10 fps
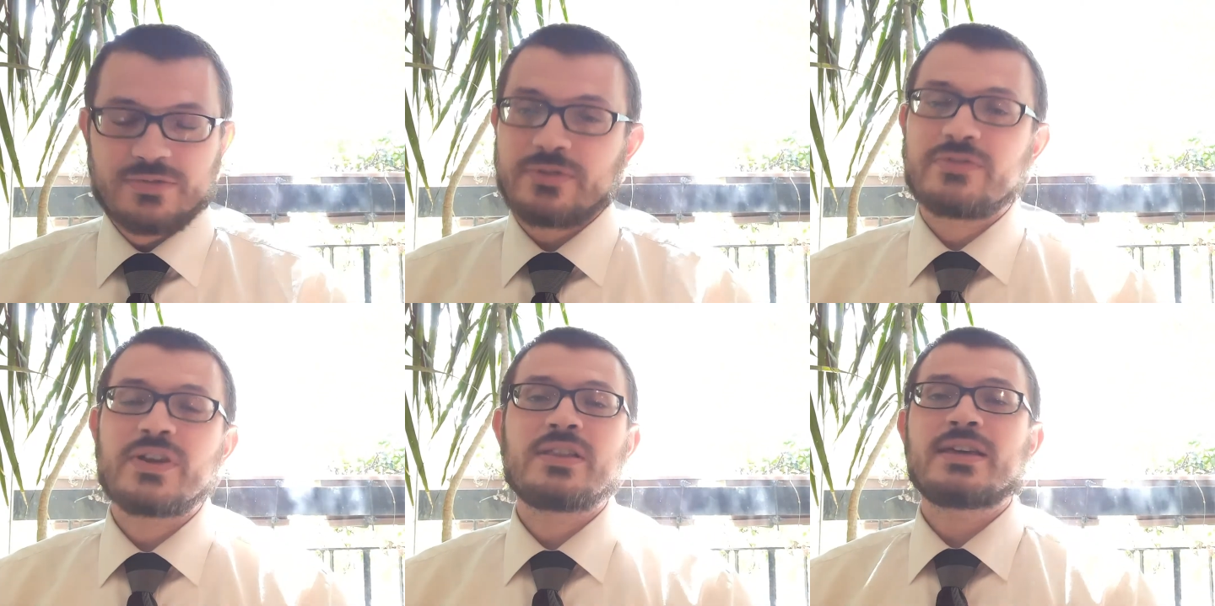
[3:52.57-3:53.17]

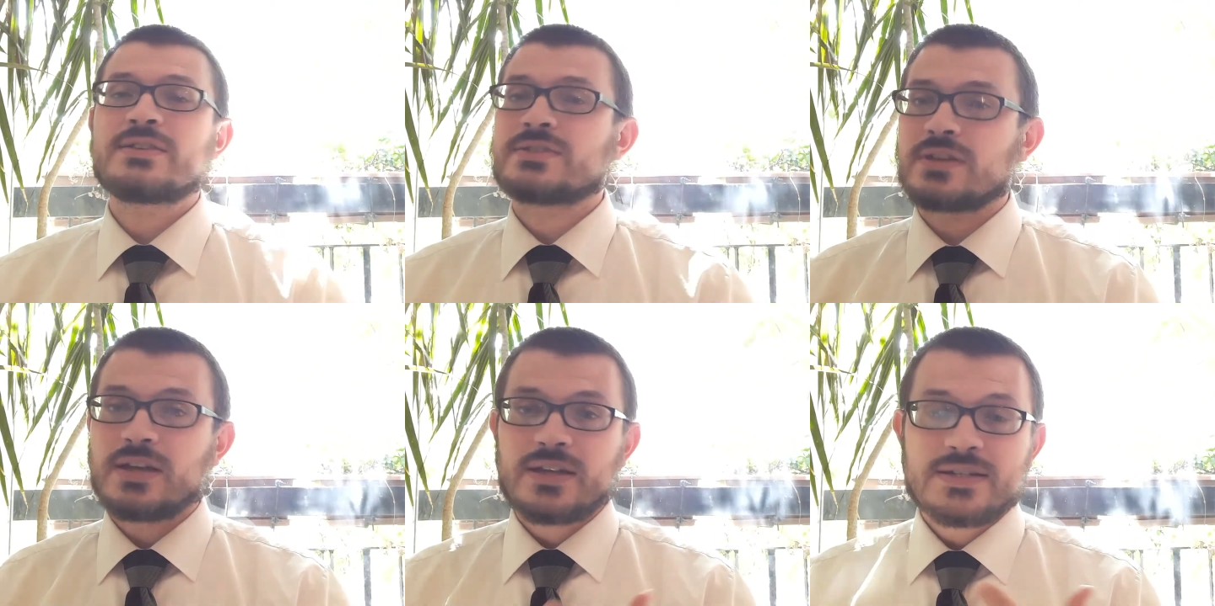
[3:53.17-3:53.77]
feelings,
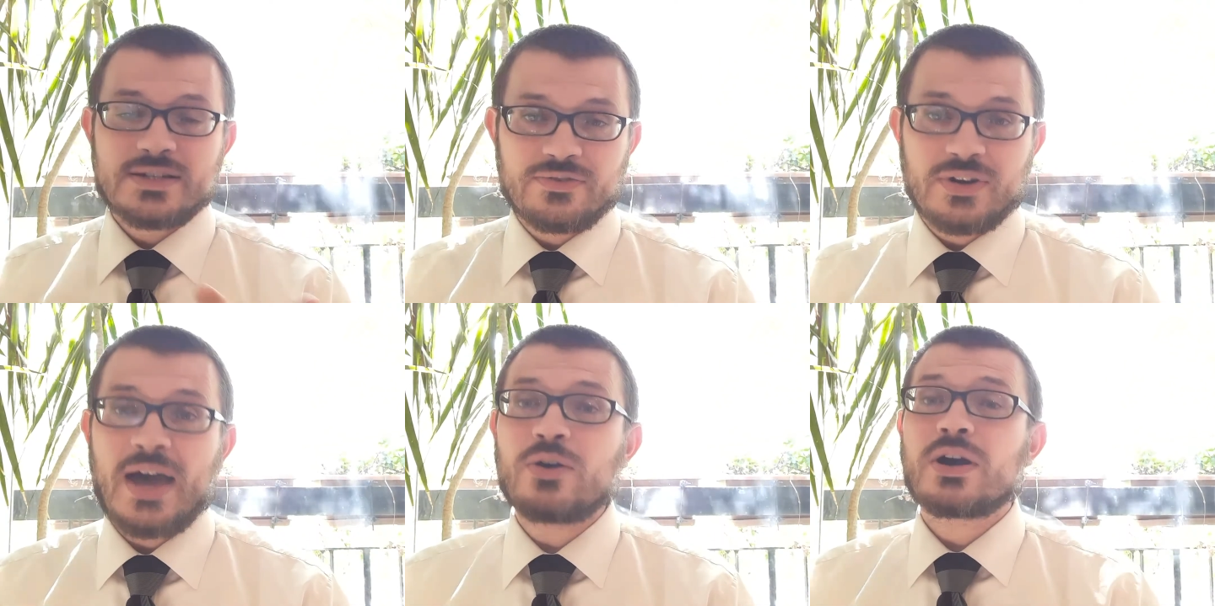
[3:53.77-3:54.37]

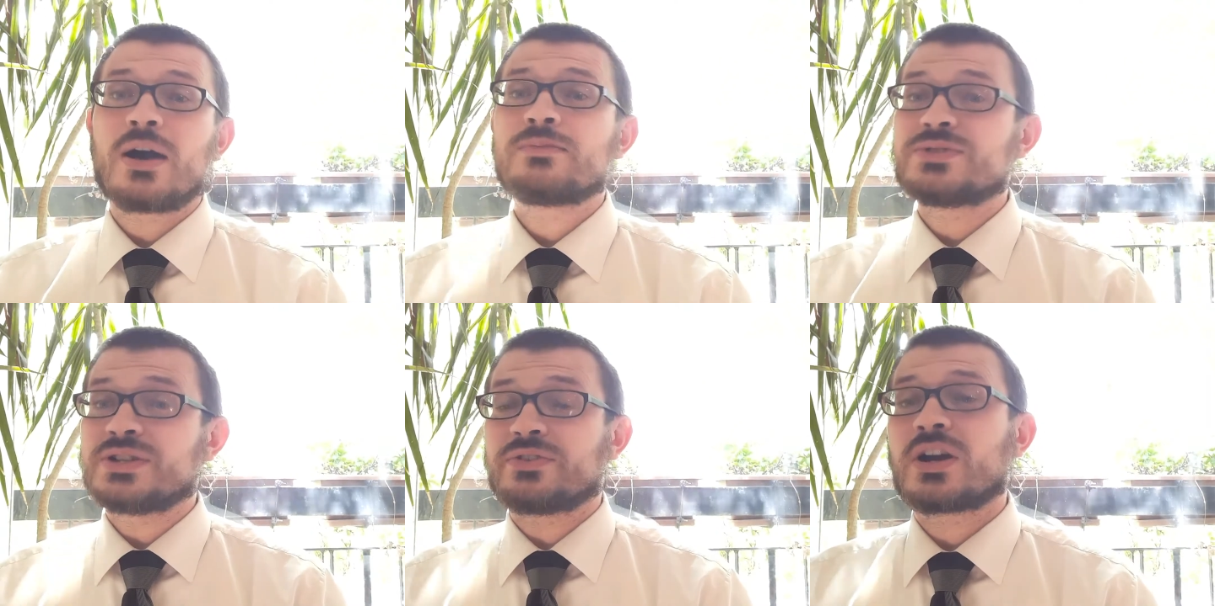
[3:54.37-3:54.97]
different outcomes,
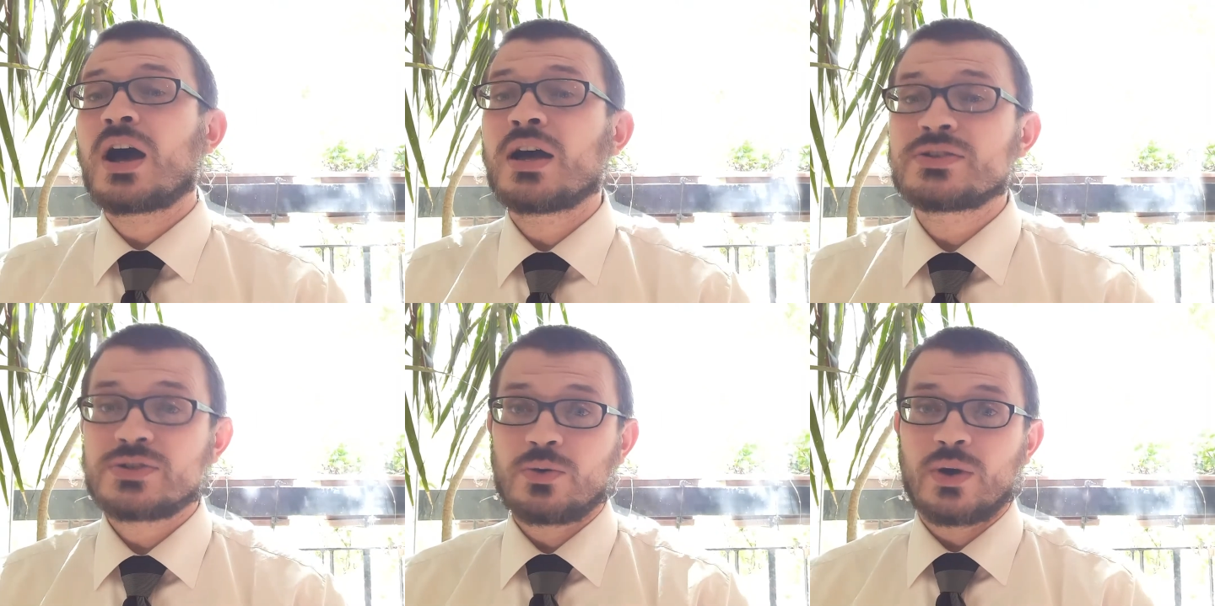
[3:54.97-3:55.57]
different
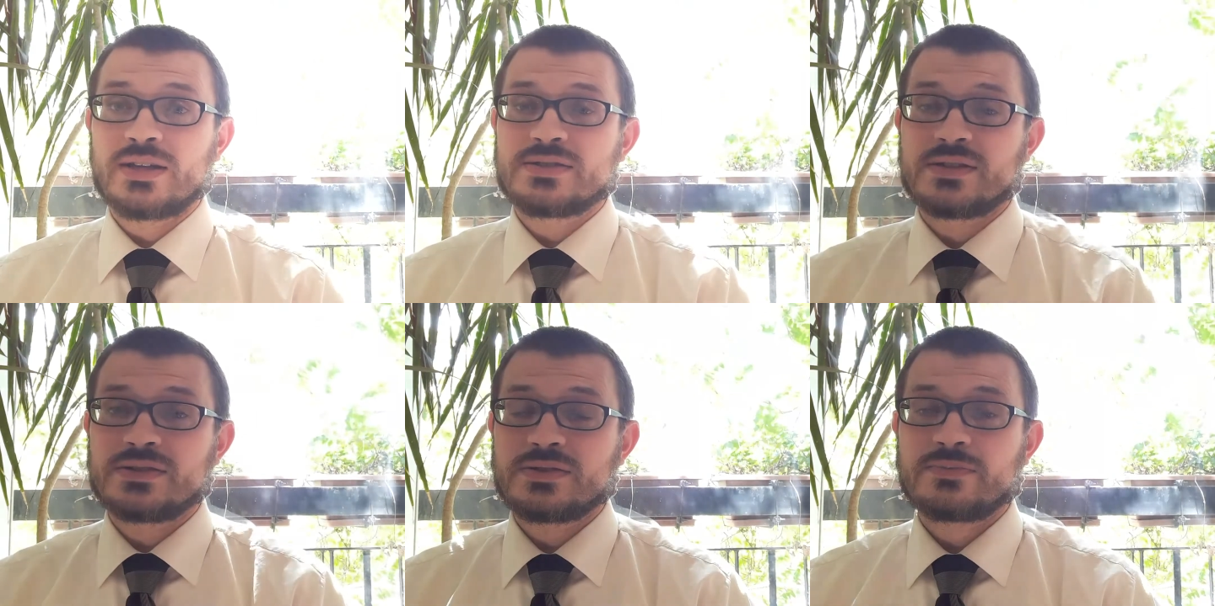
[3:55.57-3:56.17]

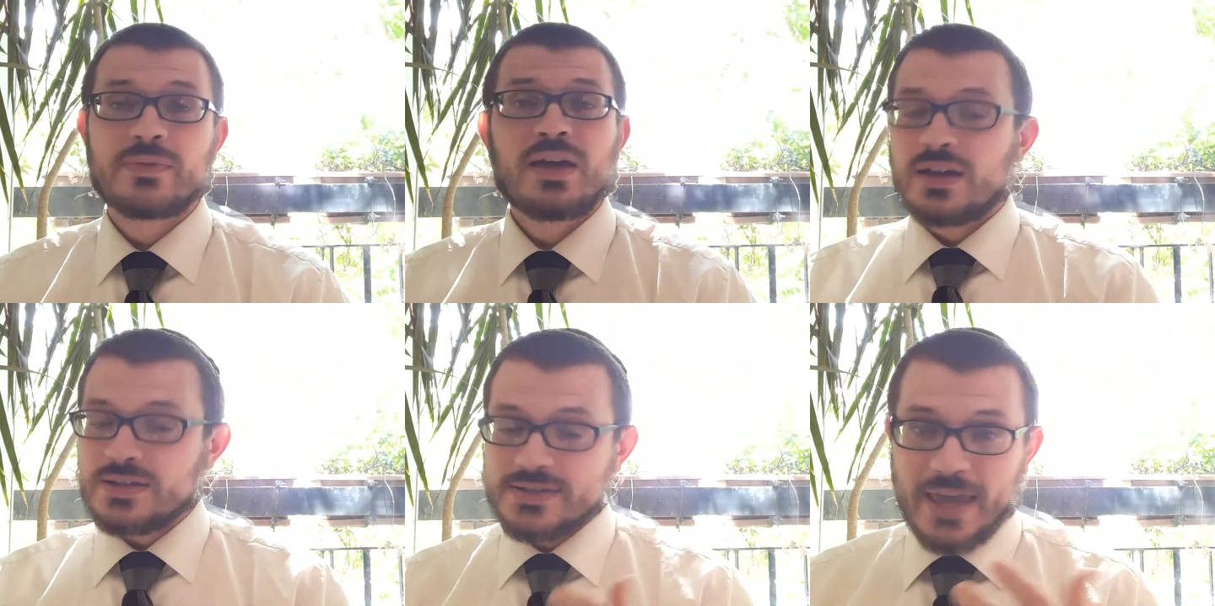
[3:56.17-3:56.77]
consequences,
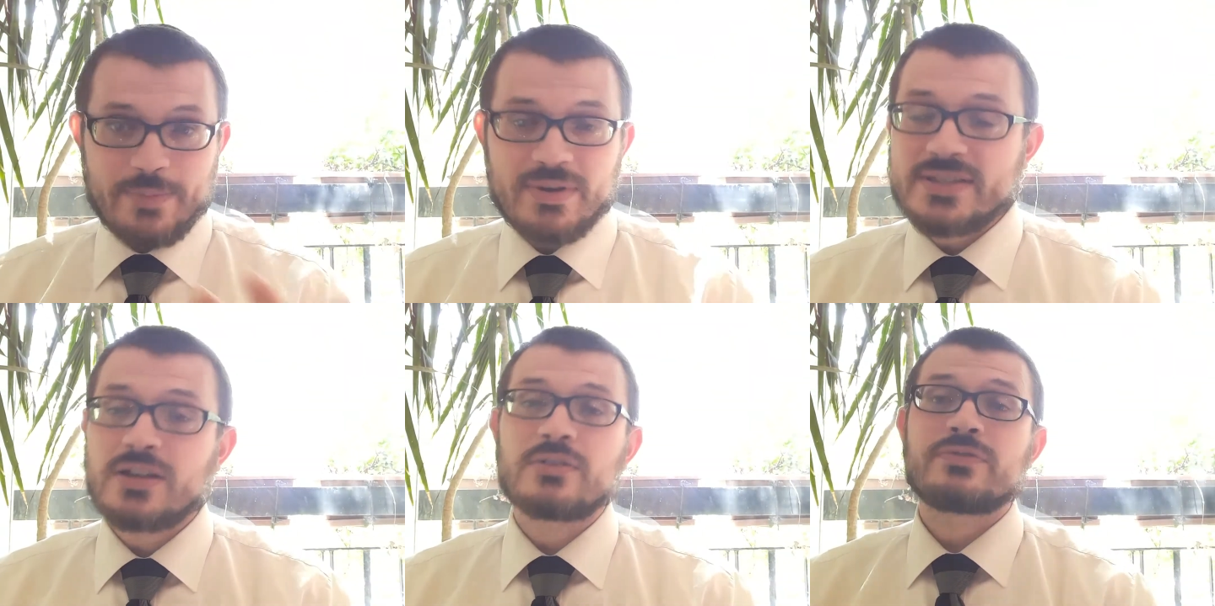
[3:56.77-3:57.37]
escaping
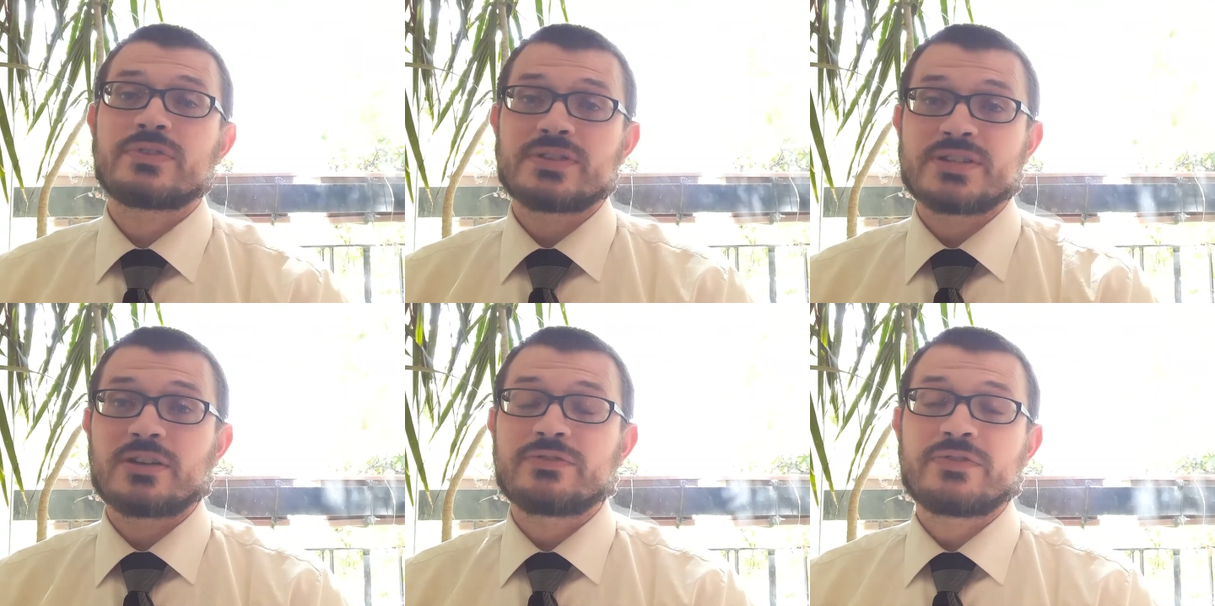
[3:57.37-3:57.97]
the
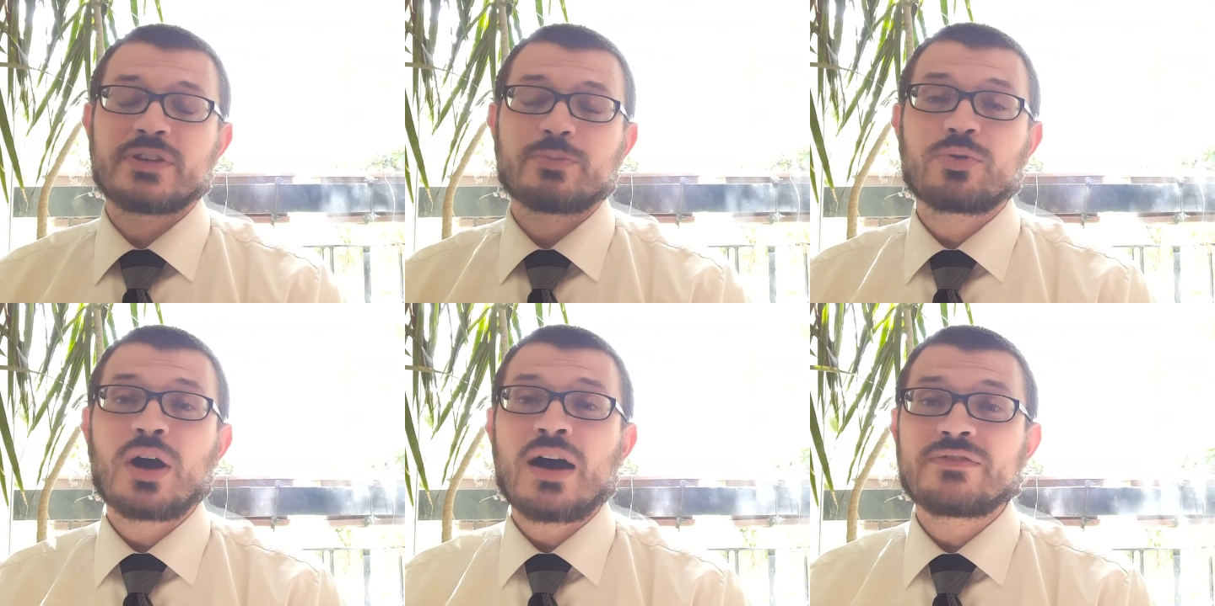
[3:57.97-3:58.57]
self-fulfilling
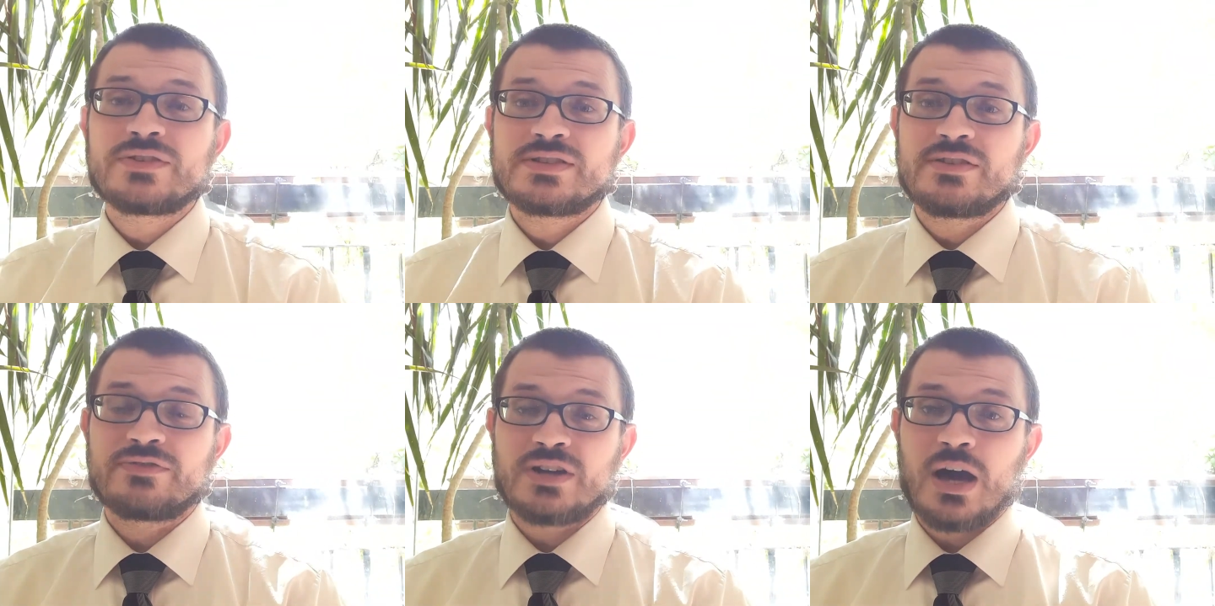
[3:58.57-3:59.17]
prophecy
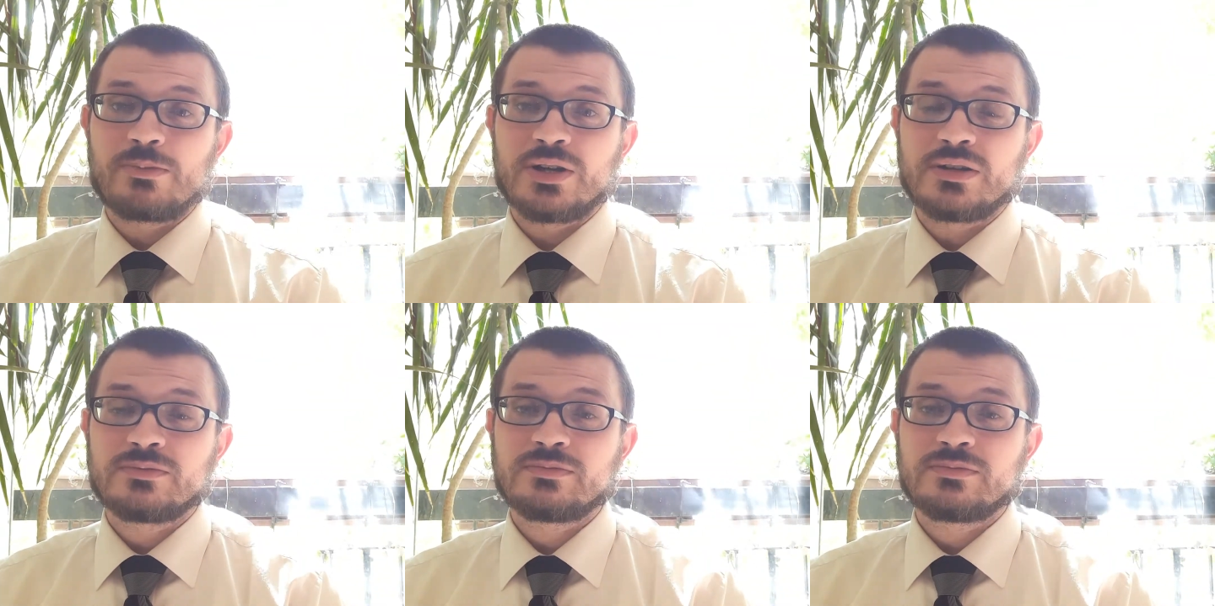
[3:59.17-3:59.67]
phenomenon.